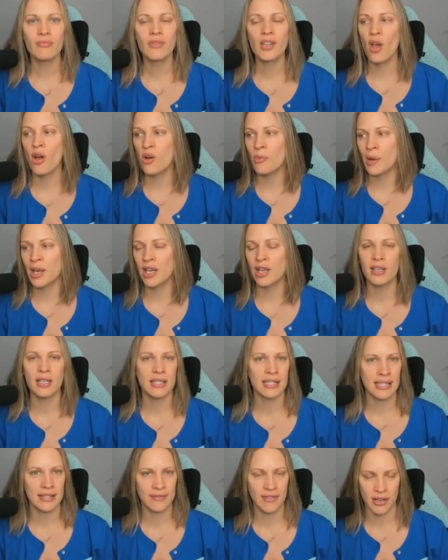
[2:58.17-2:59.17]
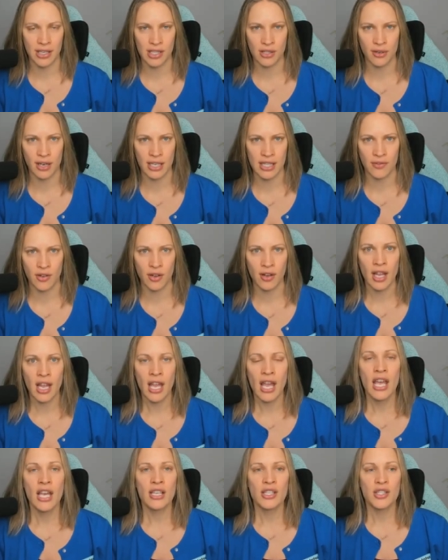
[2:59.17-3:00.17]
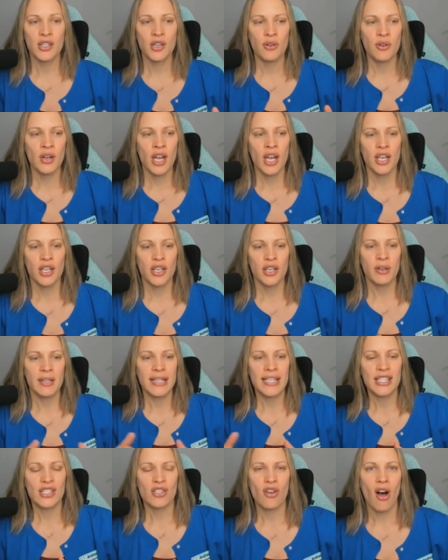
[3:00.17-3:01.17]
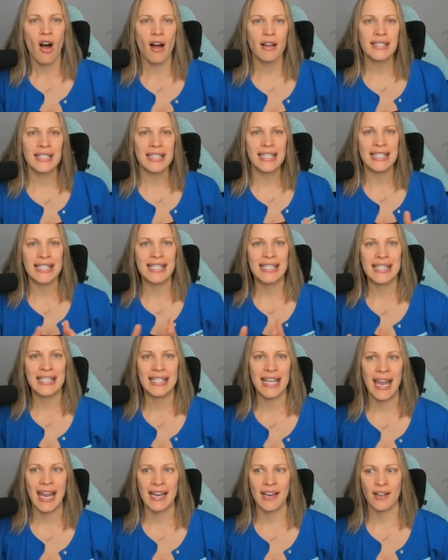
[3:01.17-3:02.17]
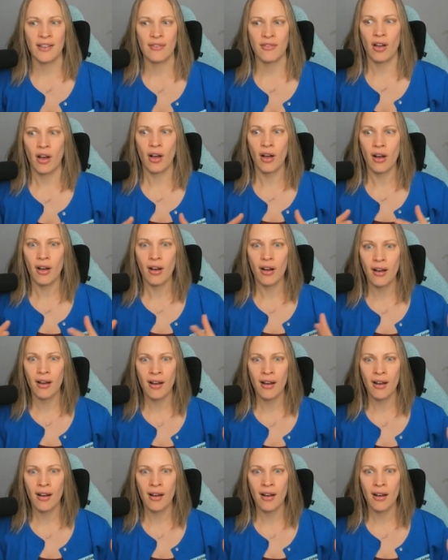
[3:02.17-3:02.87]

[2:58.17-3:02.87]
Oh my goodness, it's very stressful. So you're in this constant state of, oh,